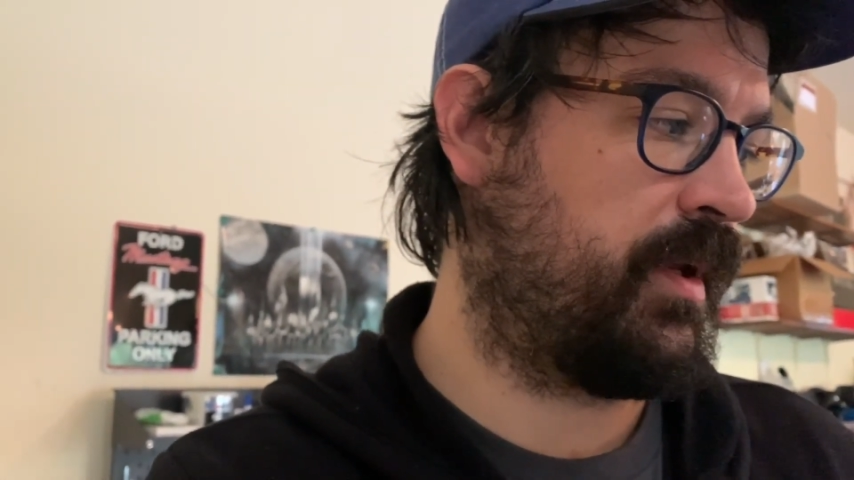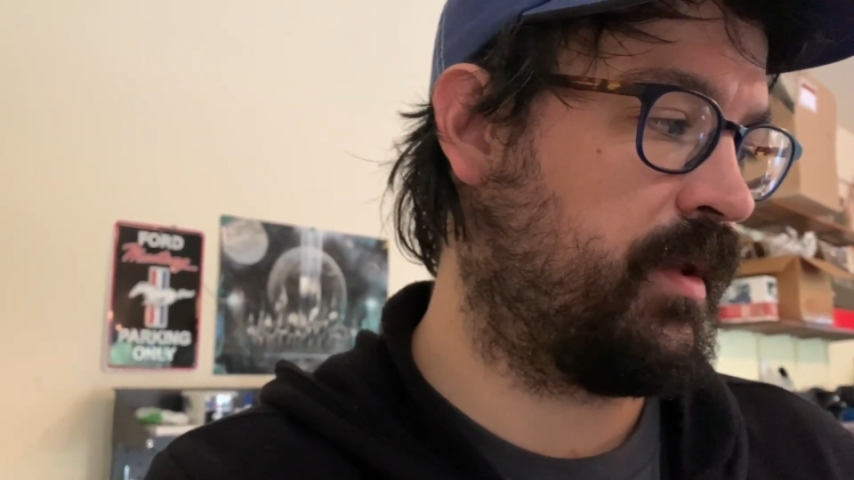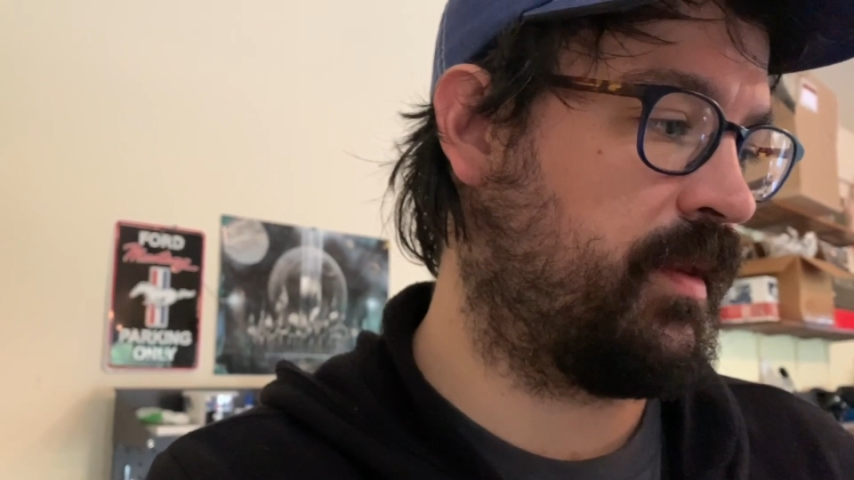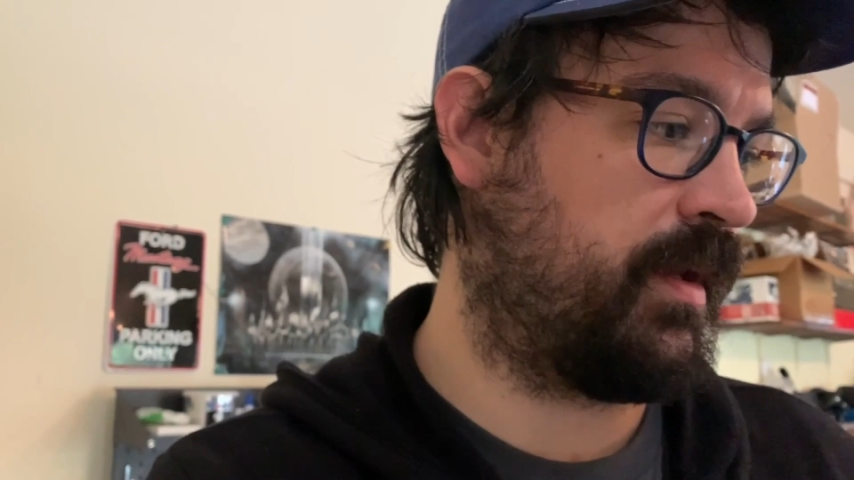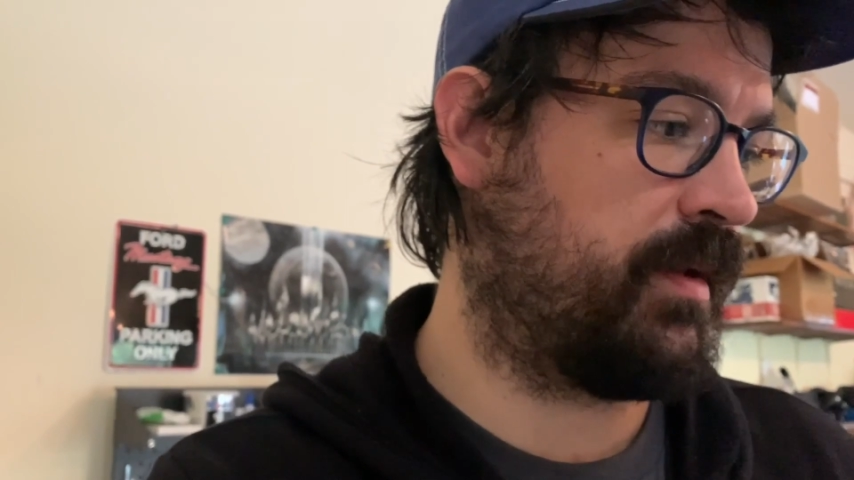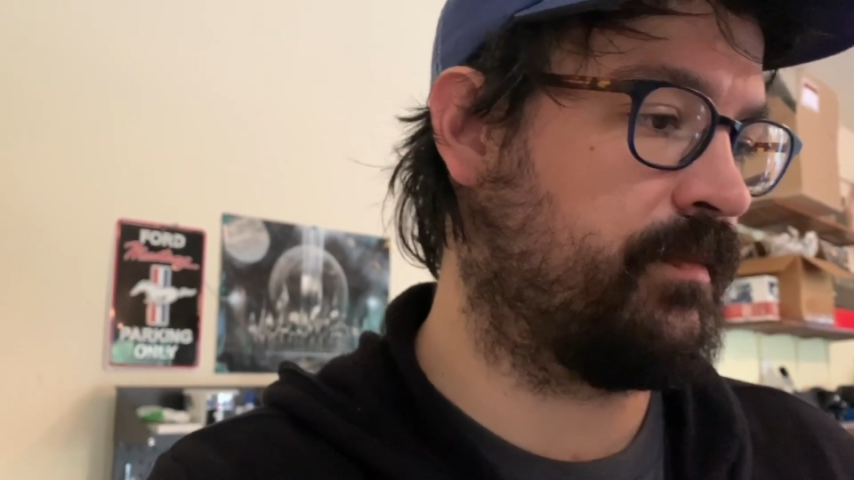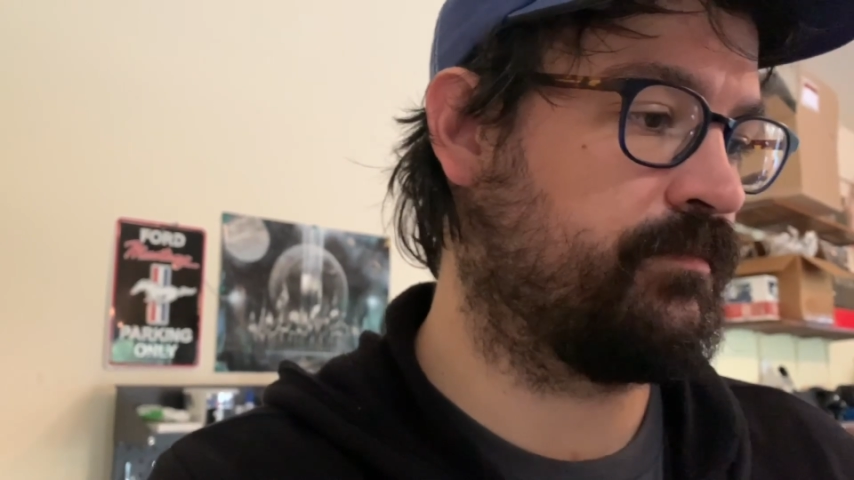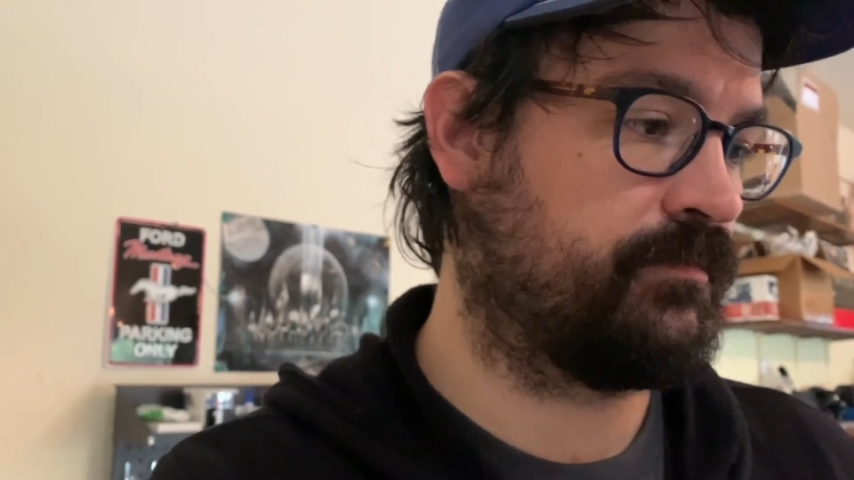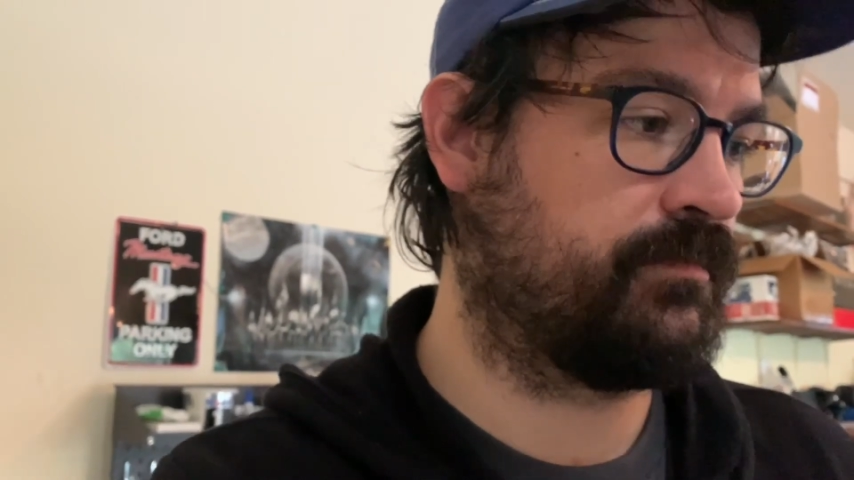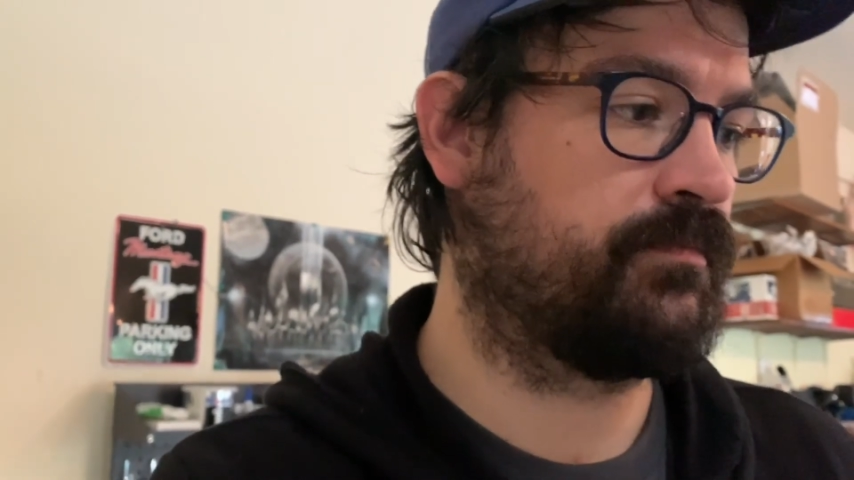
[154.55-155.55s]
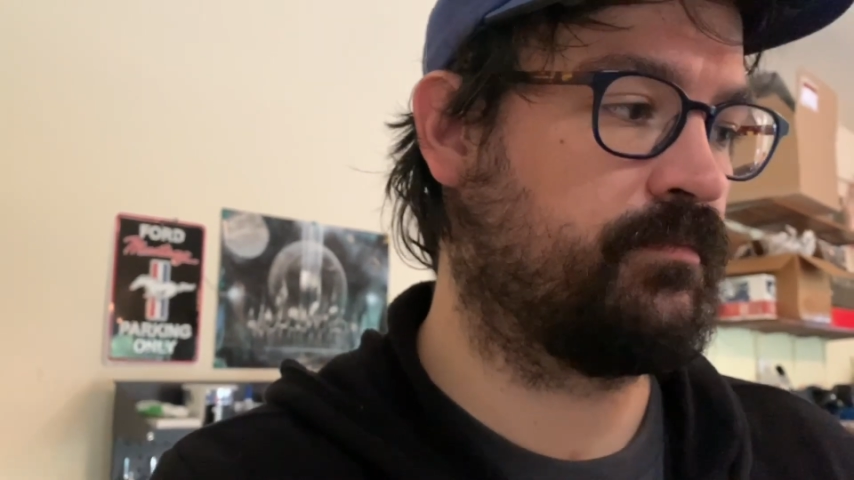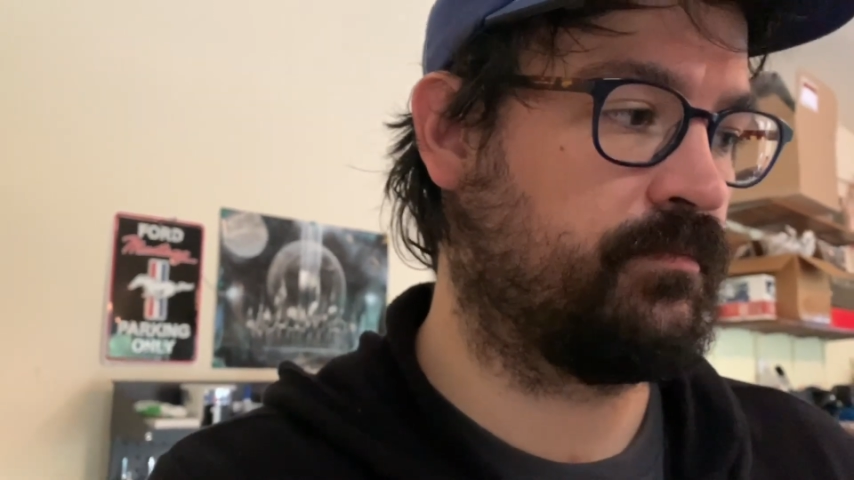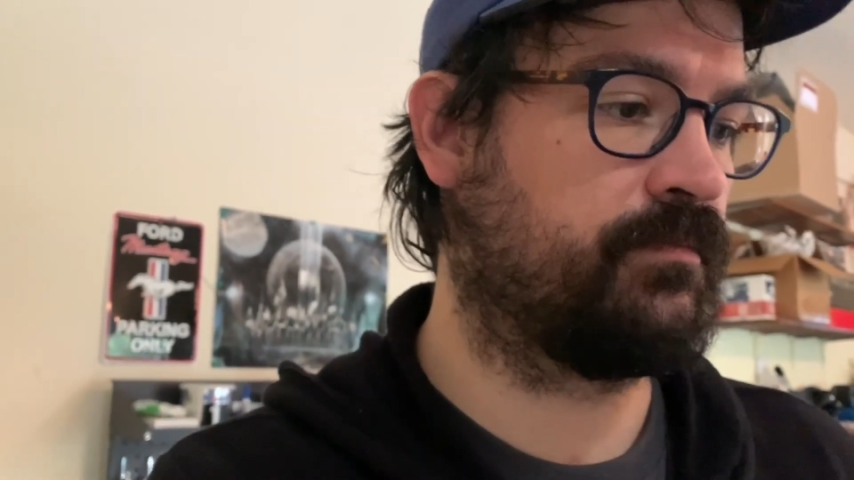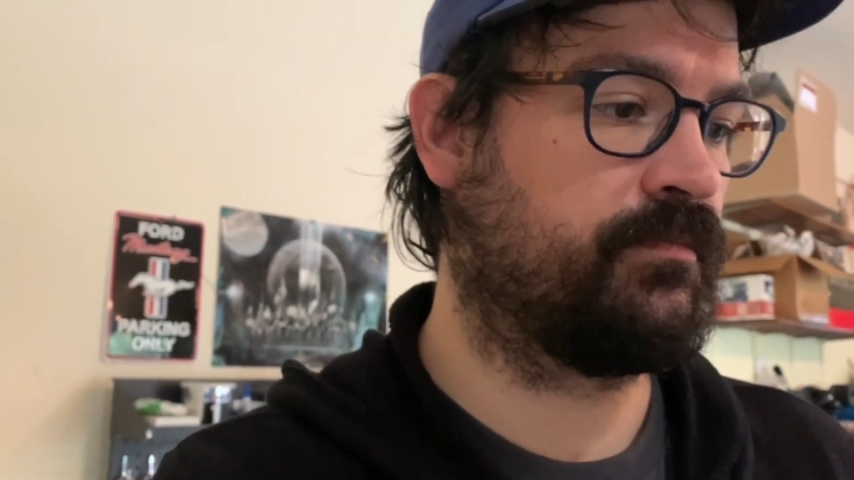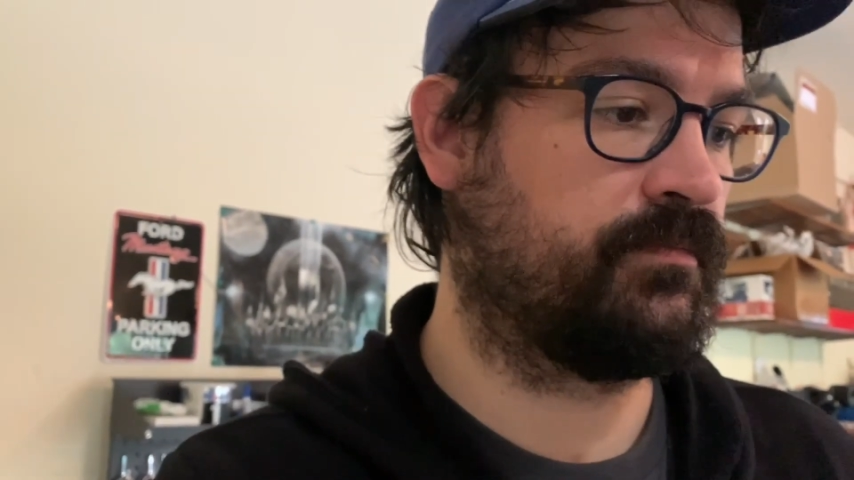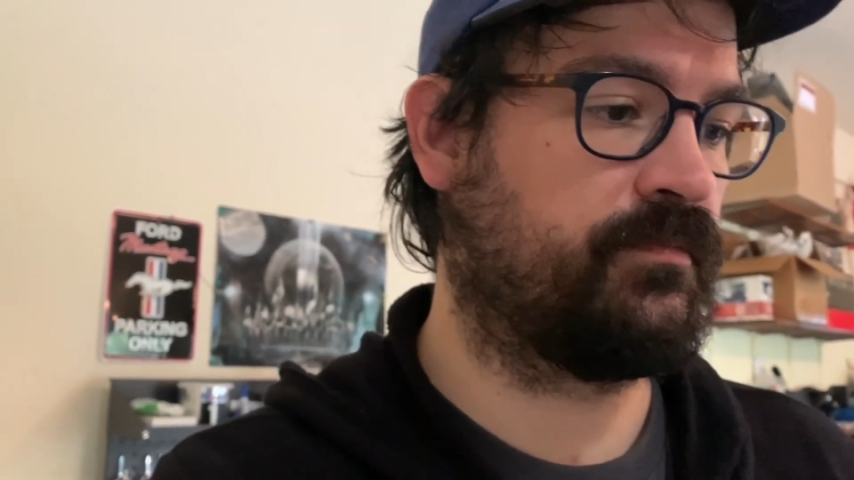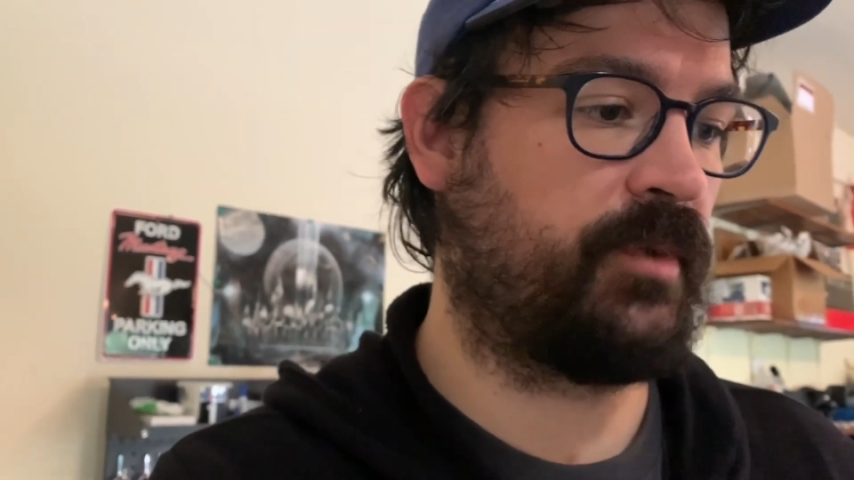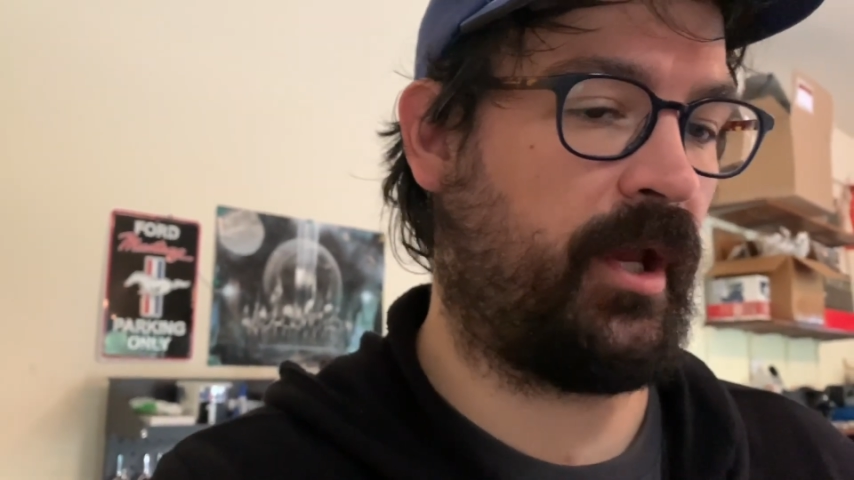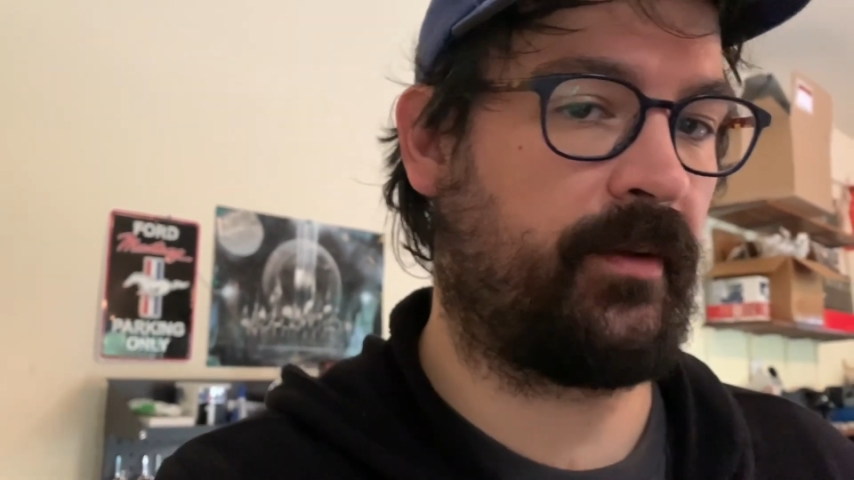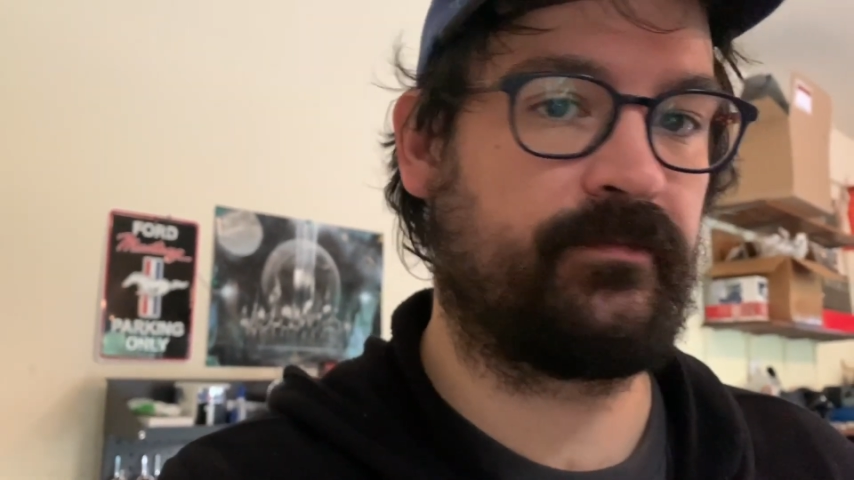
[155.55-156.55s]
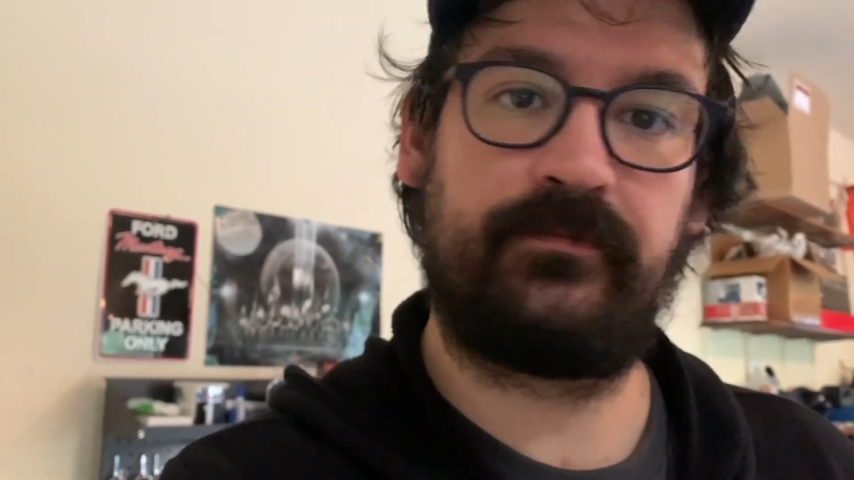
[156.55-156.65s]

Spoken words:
then, yeah.